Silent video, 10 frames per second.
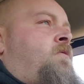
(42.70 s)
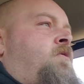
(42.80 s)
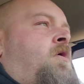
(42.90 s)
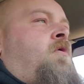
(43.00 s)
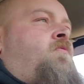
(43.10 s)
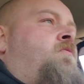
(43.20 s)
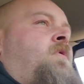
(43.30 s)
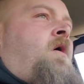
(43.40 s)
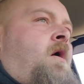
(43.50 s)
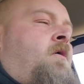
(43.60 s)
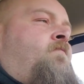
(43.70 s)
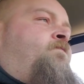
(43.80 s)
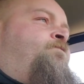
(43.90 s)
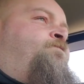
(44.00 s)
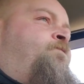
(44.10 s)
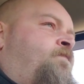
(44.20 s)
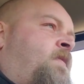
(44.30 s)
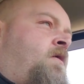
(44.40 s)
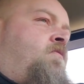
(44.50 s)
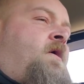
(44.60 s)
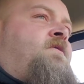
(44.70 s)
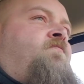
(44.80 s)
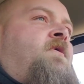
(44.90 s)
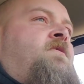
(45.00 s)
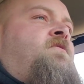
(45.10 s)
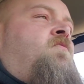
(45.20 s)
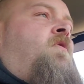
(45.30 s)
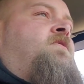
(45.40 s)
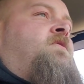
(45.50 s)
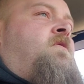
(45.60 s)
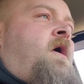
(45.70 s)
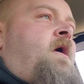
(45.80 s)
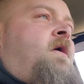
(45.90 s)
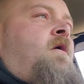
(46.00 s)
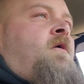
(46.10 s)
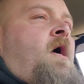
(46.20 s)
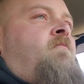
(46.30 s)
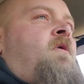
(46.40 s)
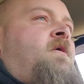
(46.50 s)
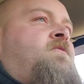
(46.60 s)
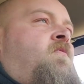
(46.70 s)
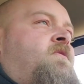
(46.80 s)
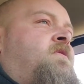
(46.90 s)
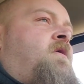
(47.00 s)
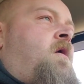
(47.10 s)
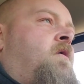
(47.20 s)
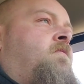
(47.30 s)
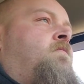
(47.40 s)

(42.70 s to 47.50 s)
You know, um, rest in peace to the ones that are not here, and God bless the ones that are.